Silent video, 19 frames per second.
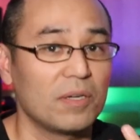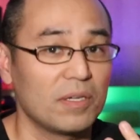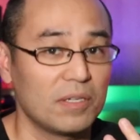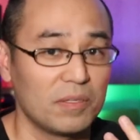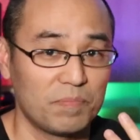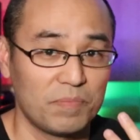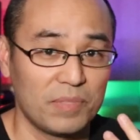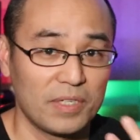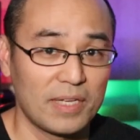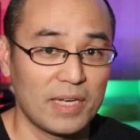
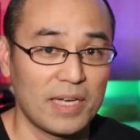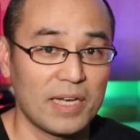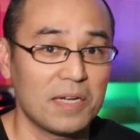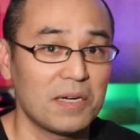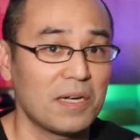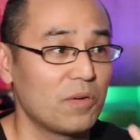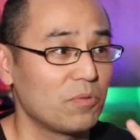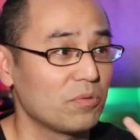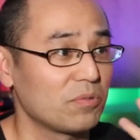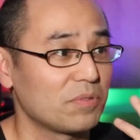It
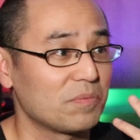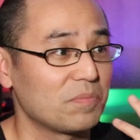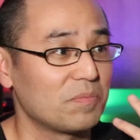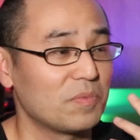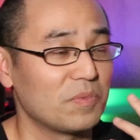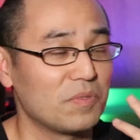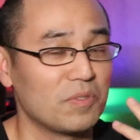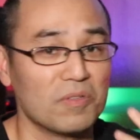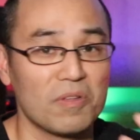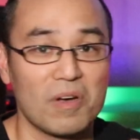began, I was
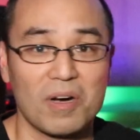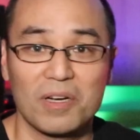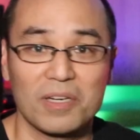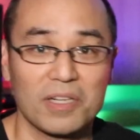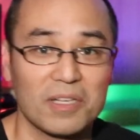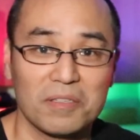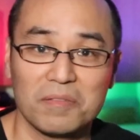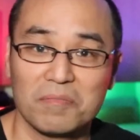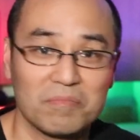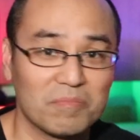
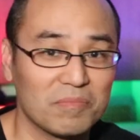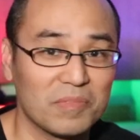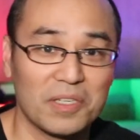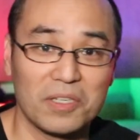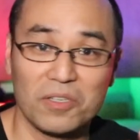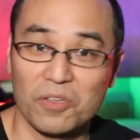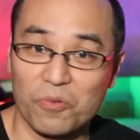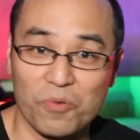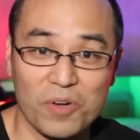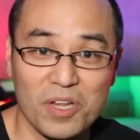nodding
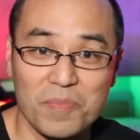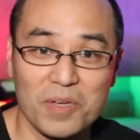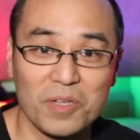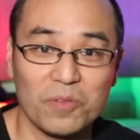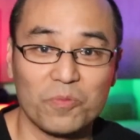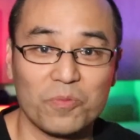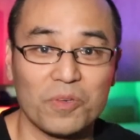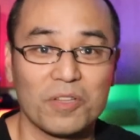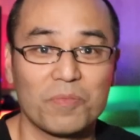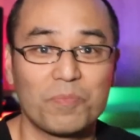in
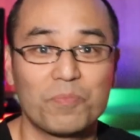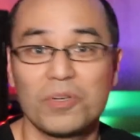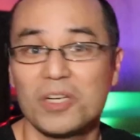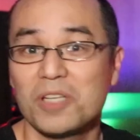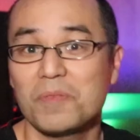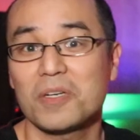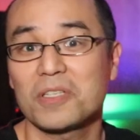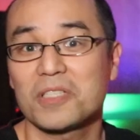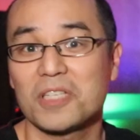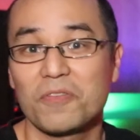agreement with
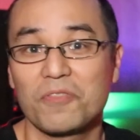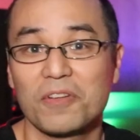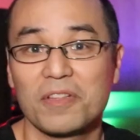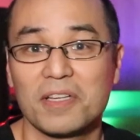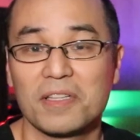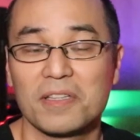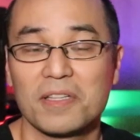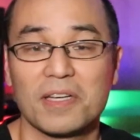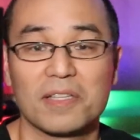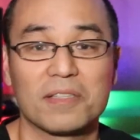pretty much
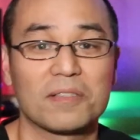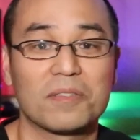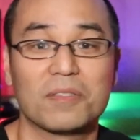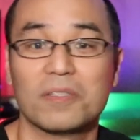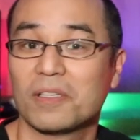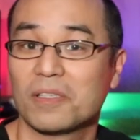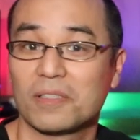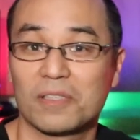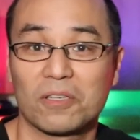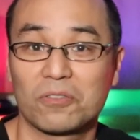everything that
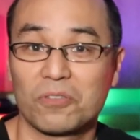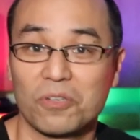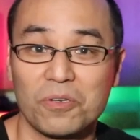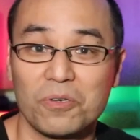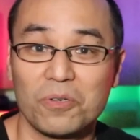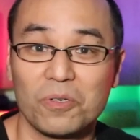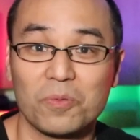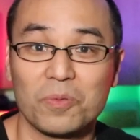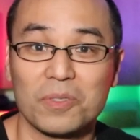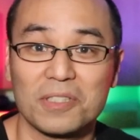Dr.
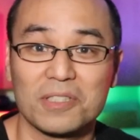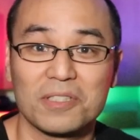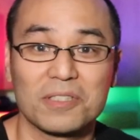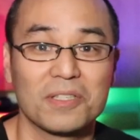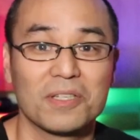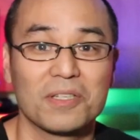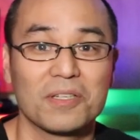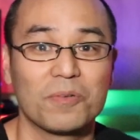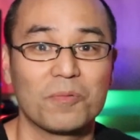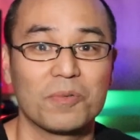Kuhl was
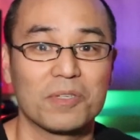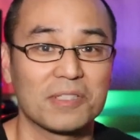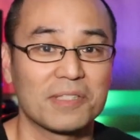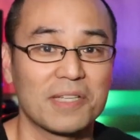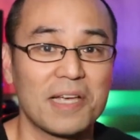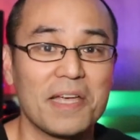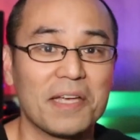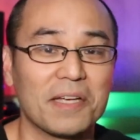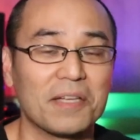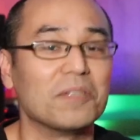
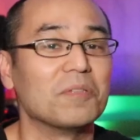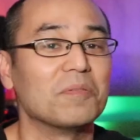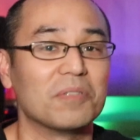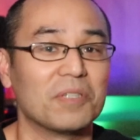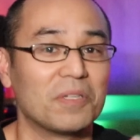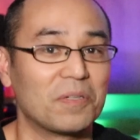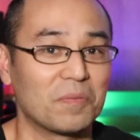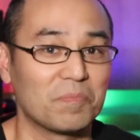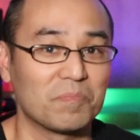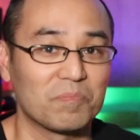saying, you
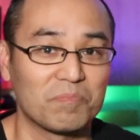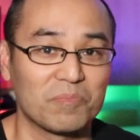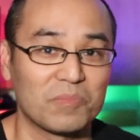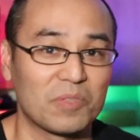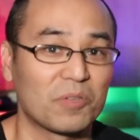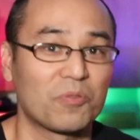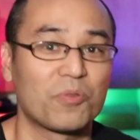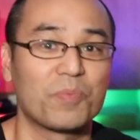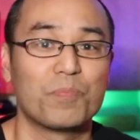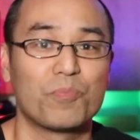know,
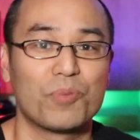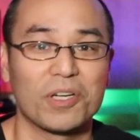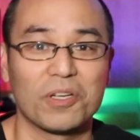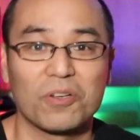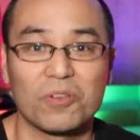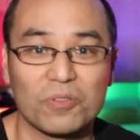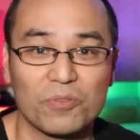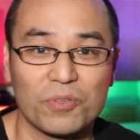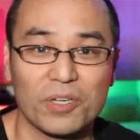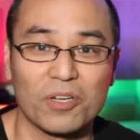the
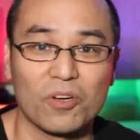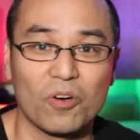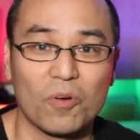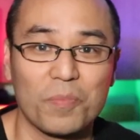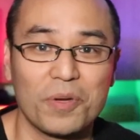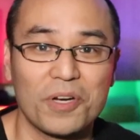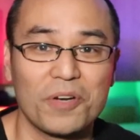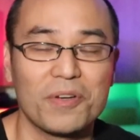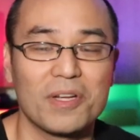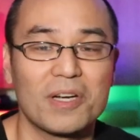critical
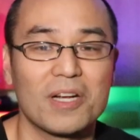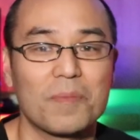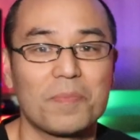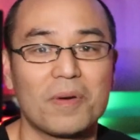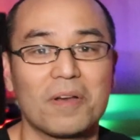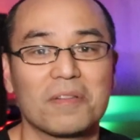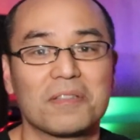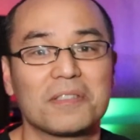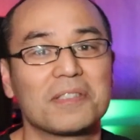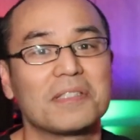period
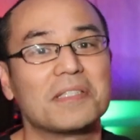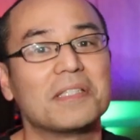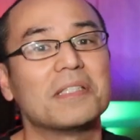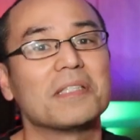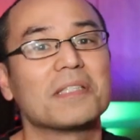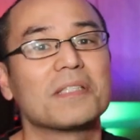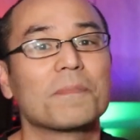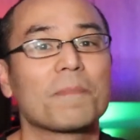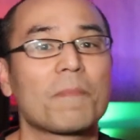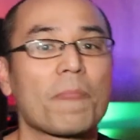
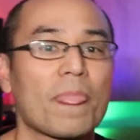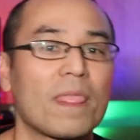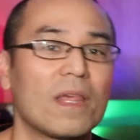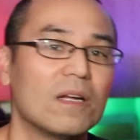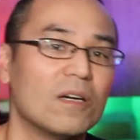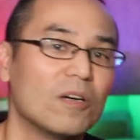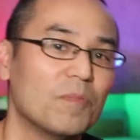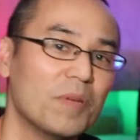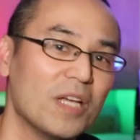hypothesis, you know,